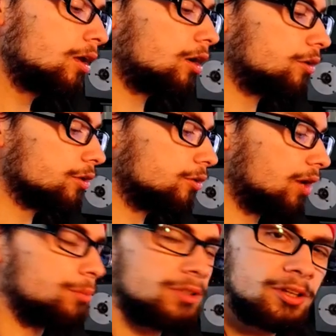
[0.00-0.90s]
Although
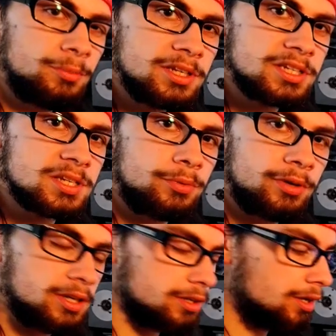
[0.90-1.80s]
I'm a little bit
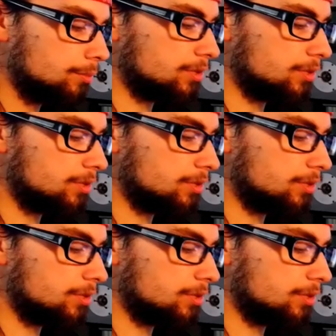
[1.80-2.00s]
disappointed